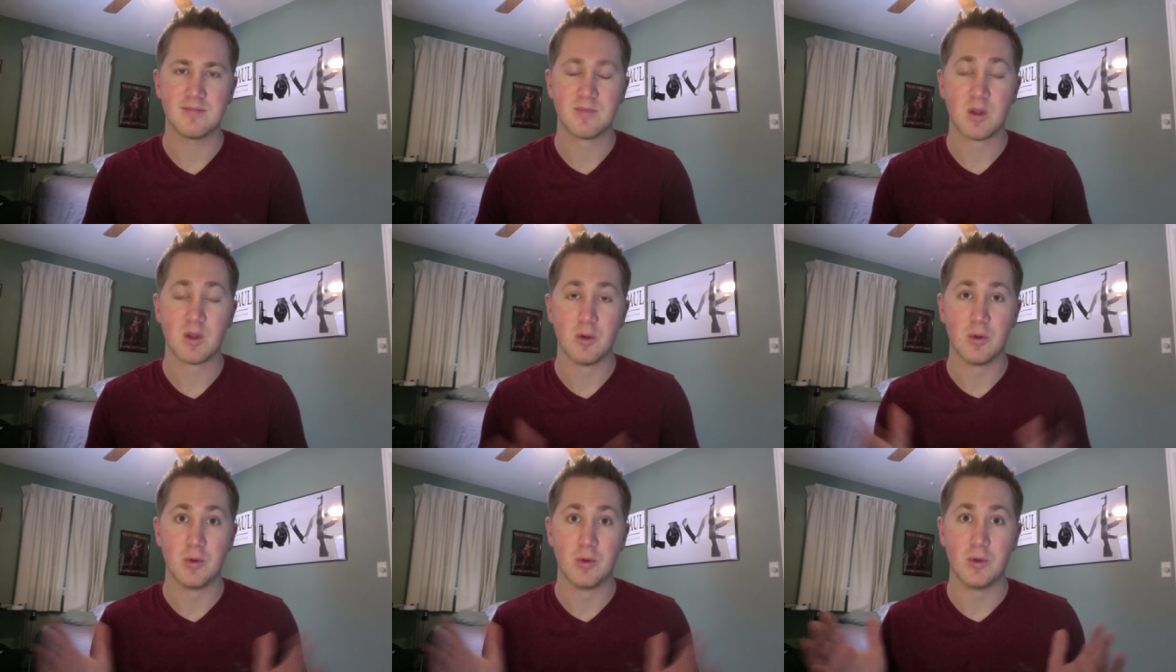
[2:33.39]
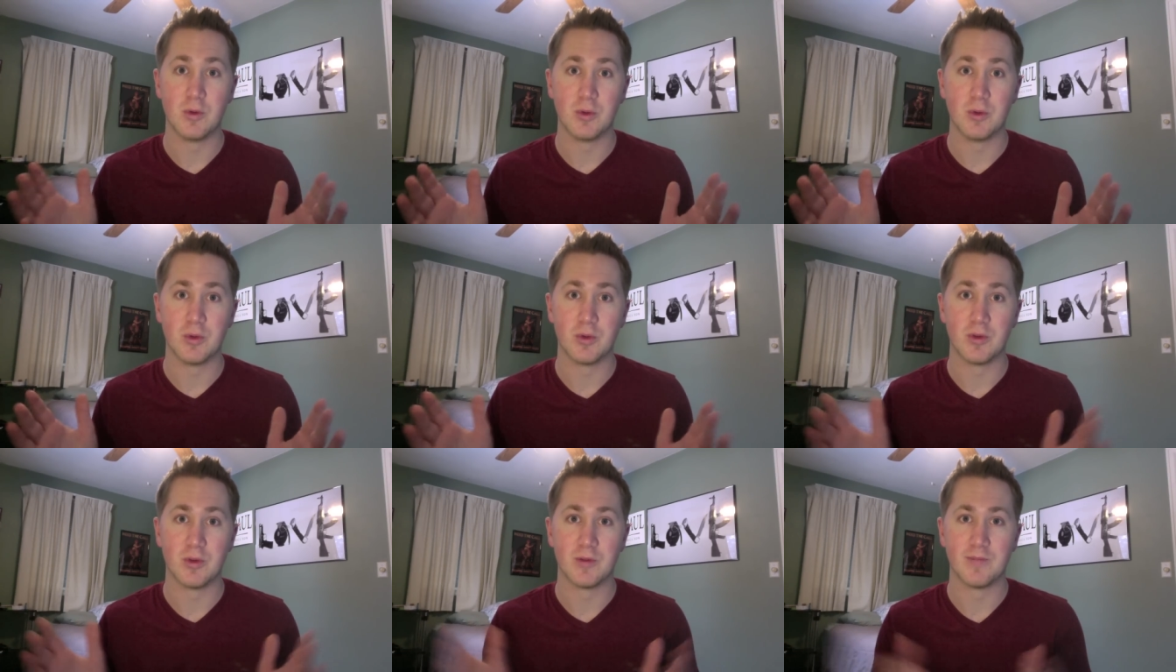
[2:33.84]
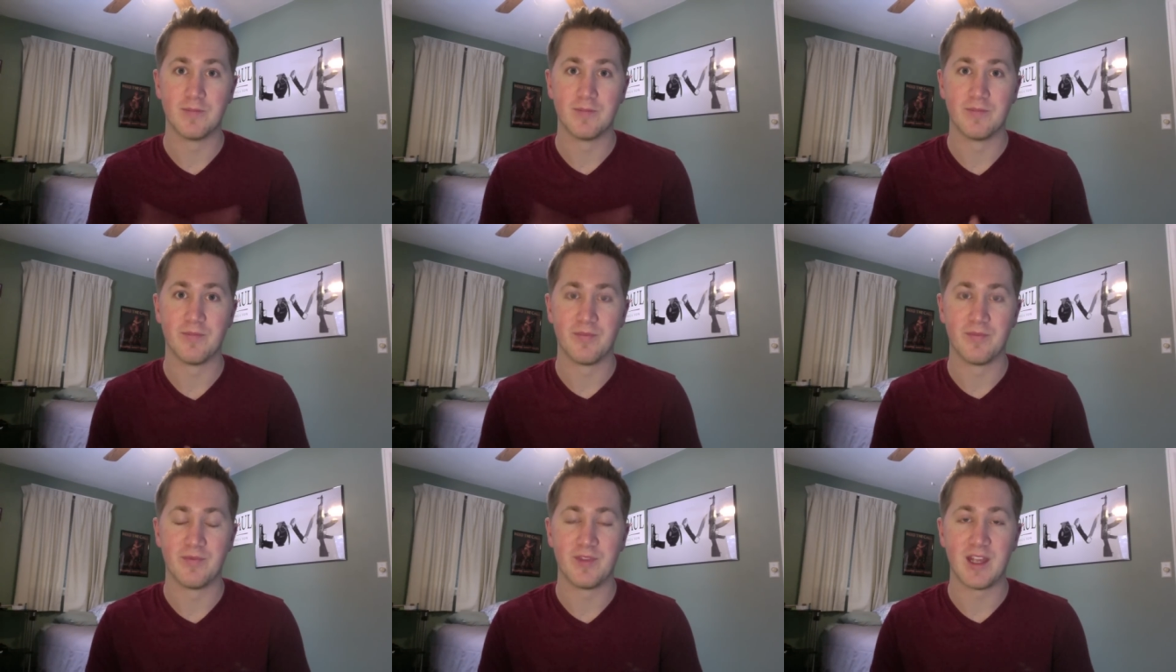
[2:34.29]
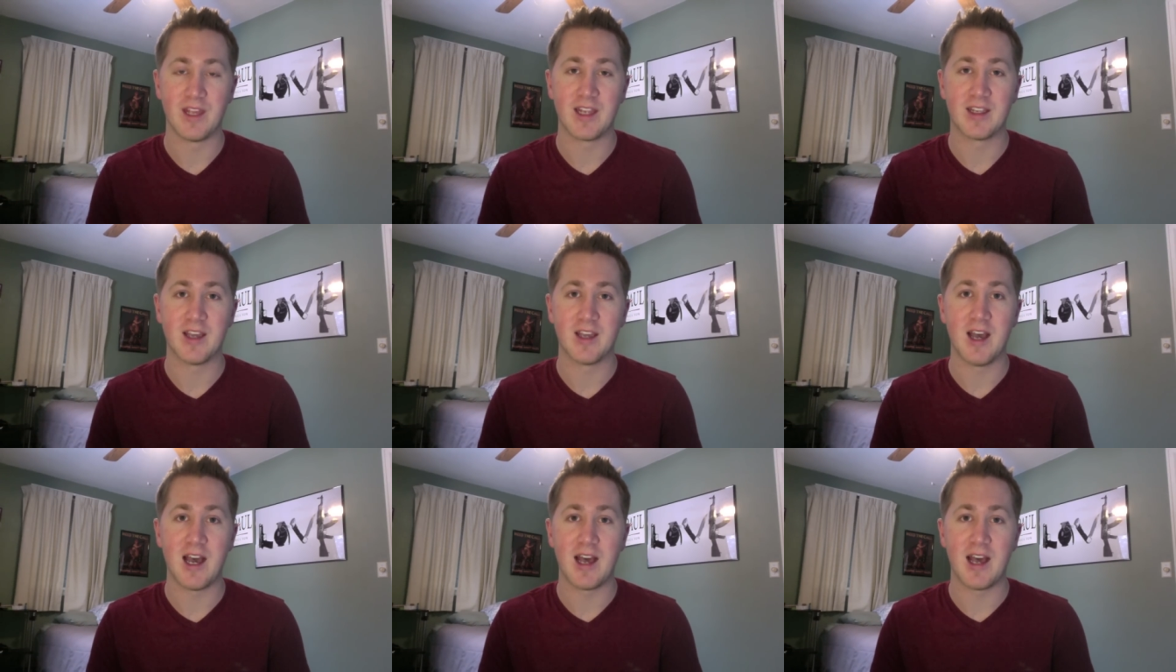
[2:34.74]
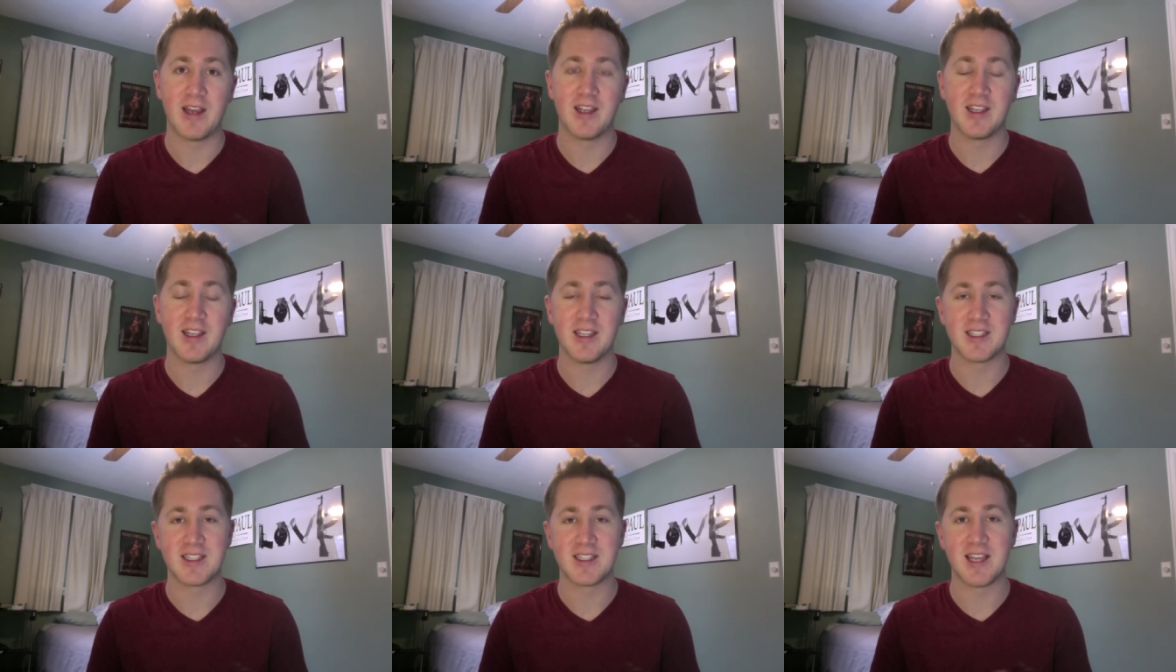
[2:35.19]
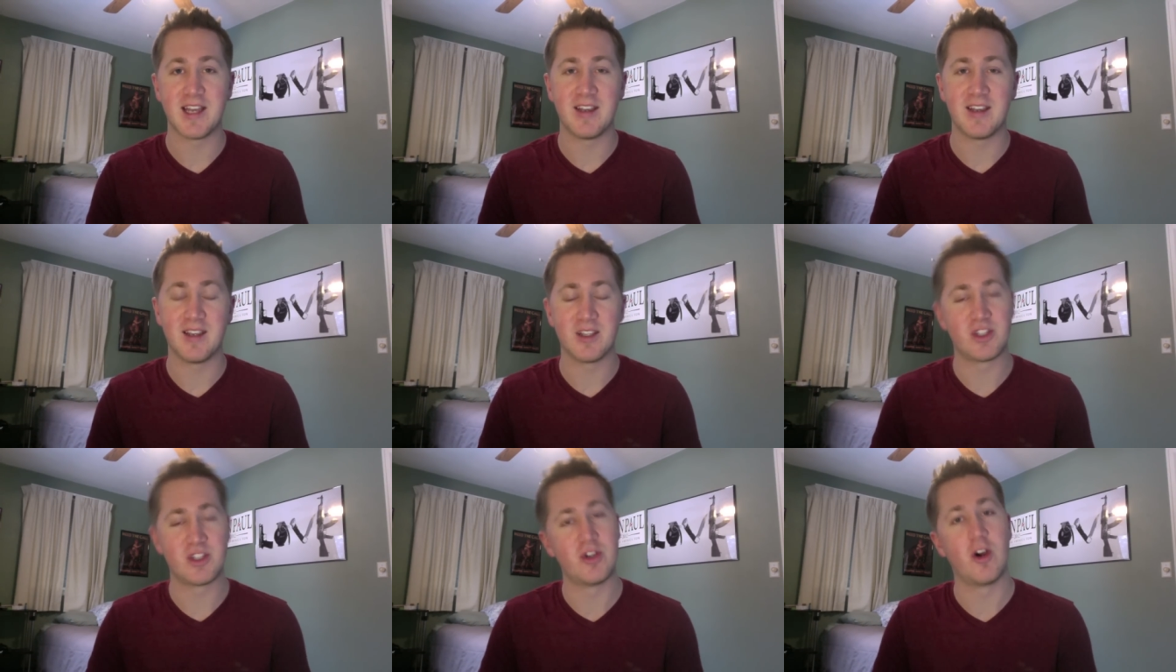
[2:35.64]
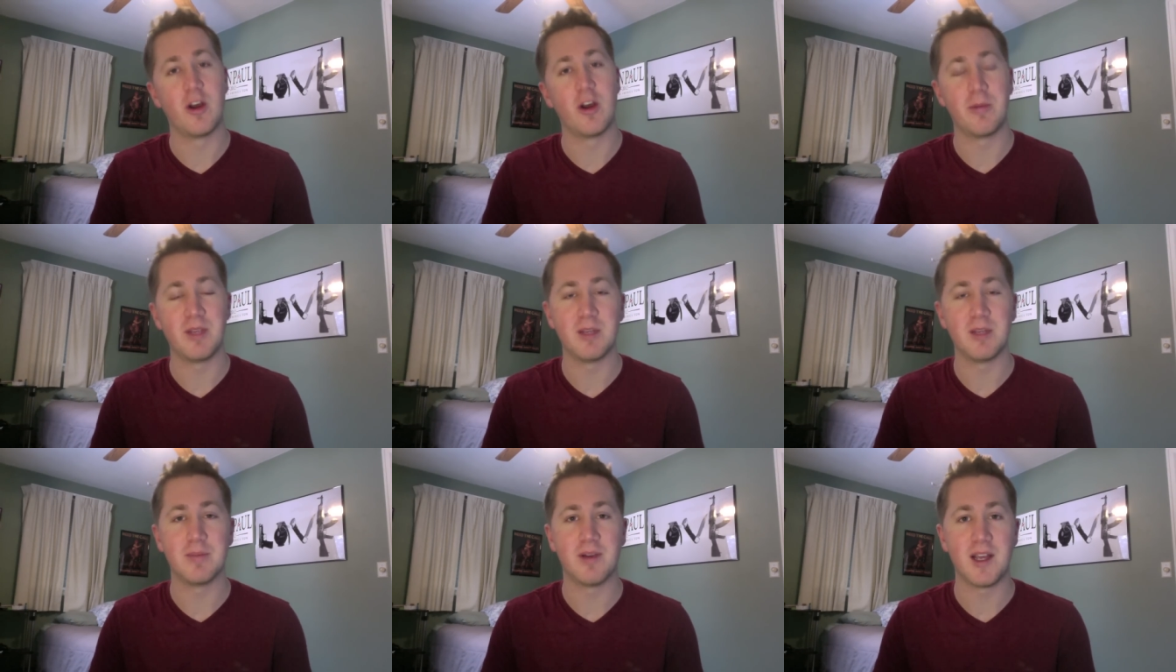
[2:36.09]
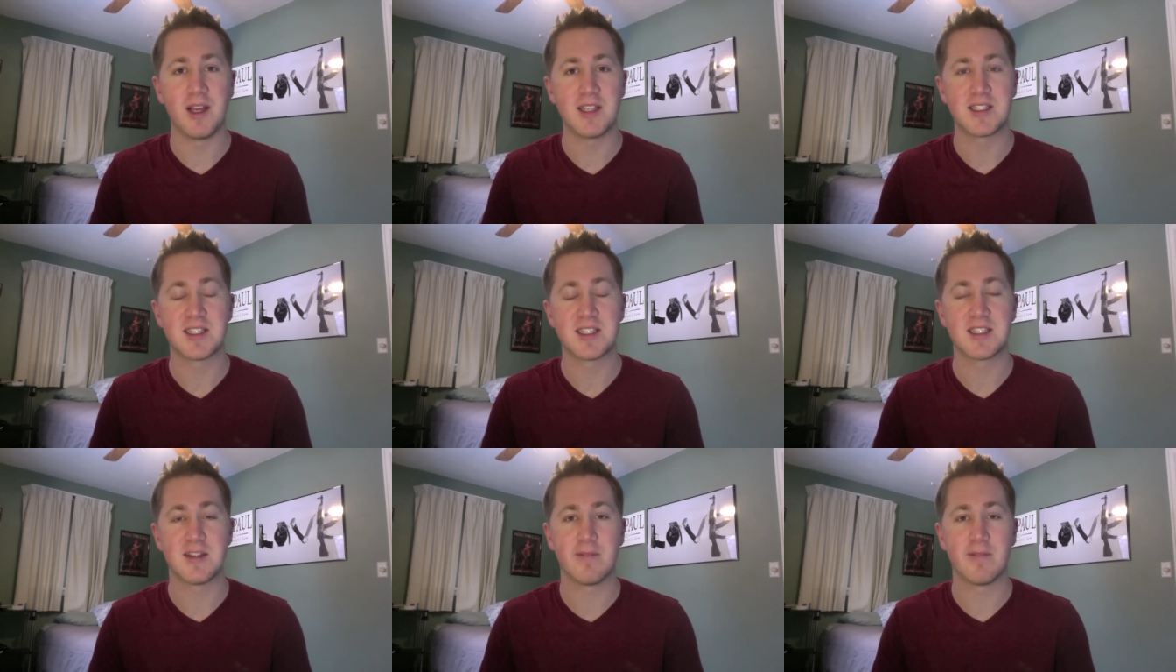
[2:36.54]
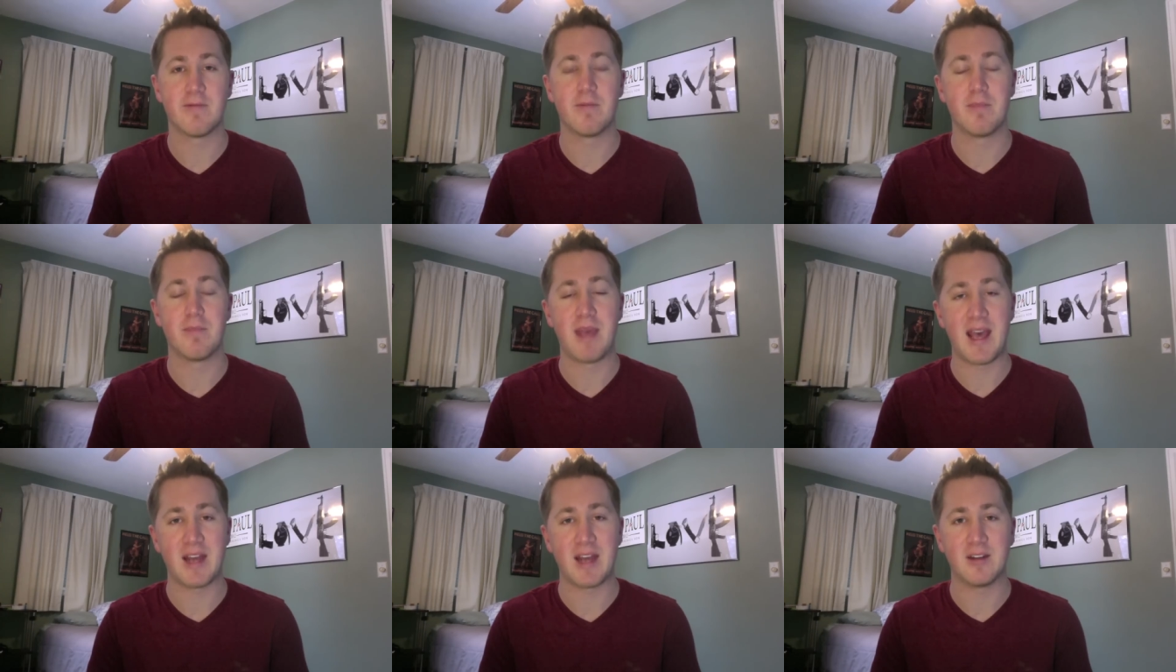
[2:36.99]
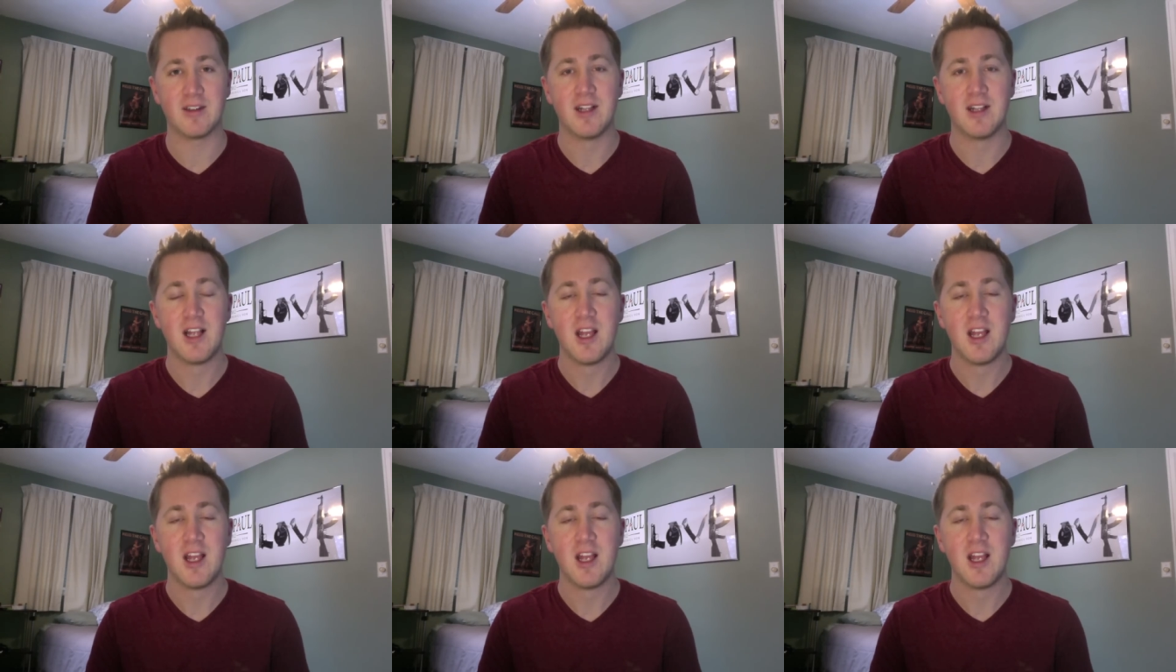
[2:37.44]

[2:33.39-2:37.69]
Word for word: Ooh, thank God. He said it should only be in places of battle.